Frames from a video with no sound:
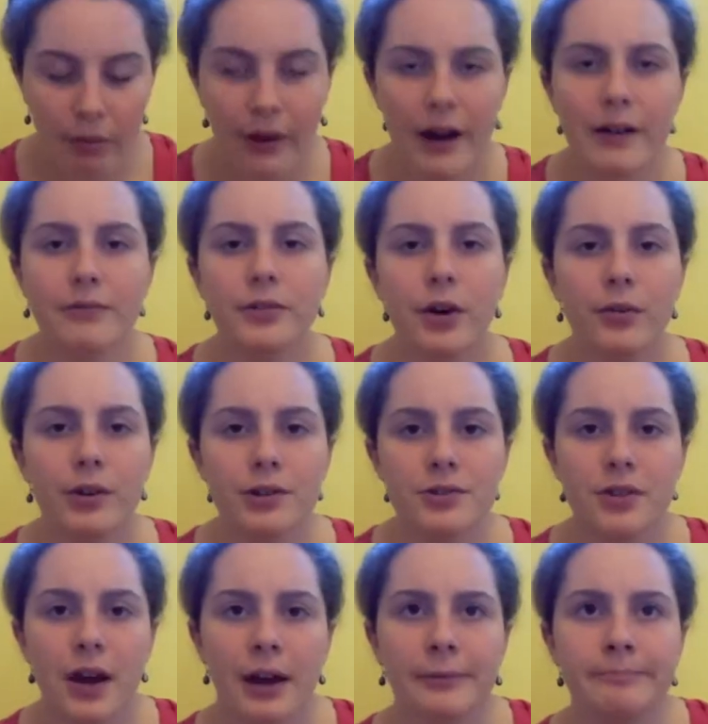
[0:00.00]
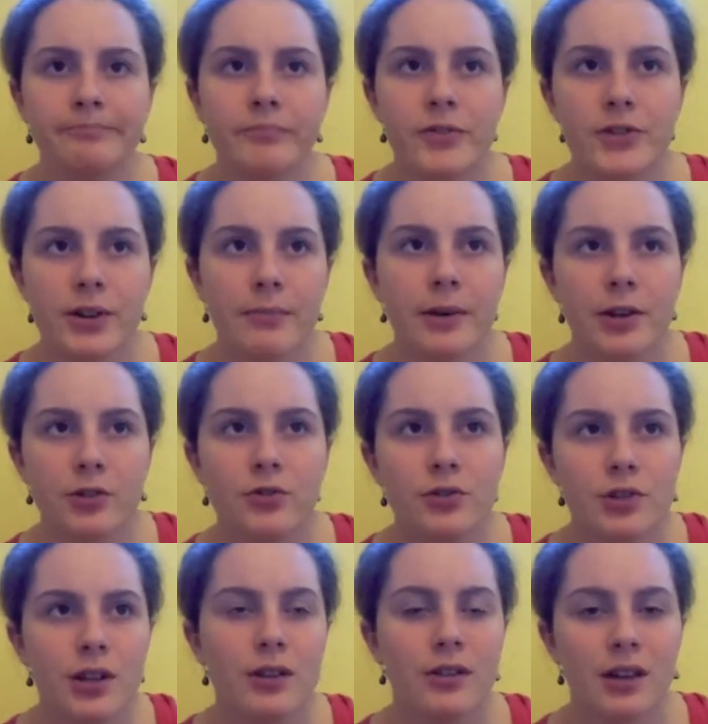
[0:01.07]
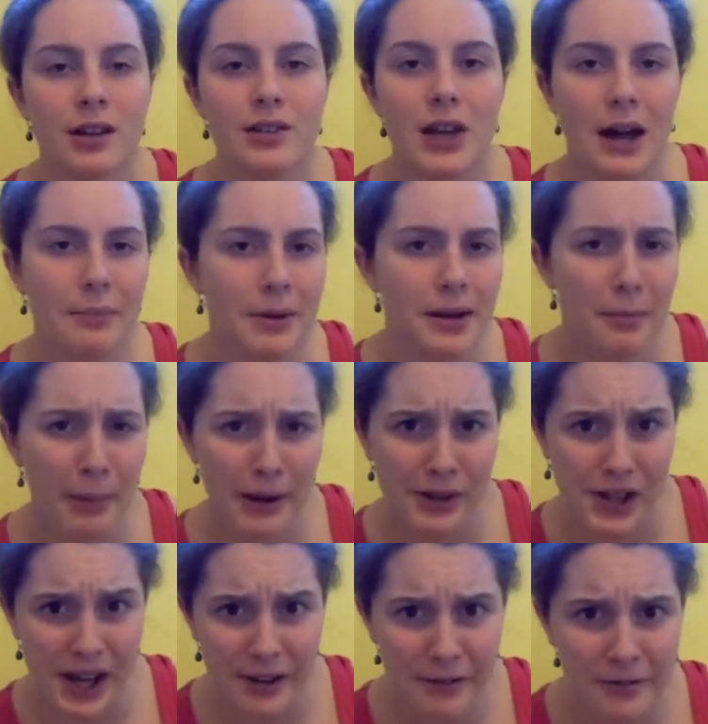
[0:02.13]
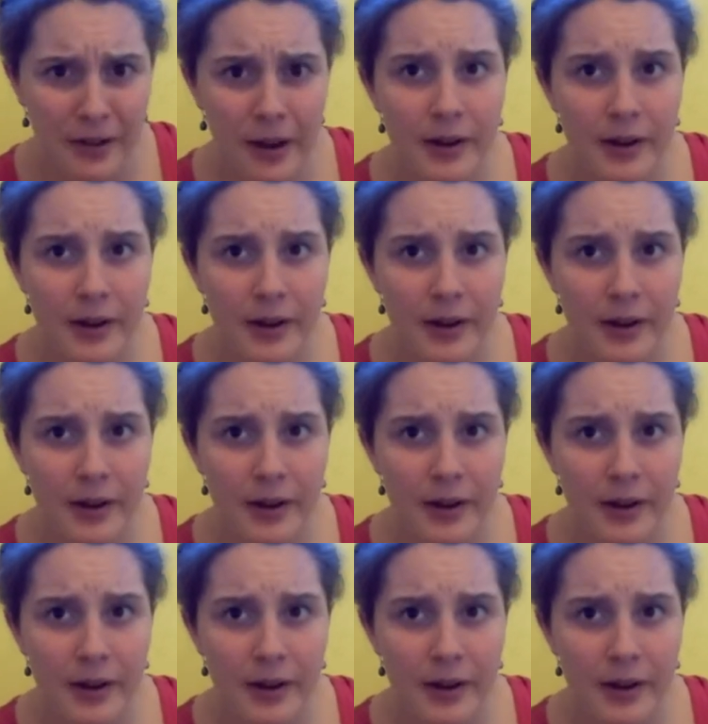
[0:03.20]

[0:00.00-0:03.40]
I've noticed that some interesting things happen in my life,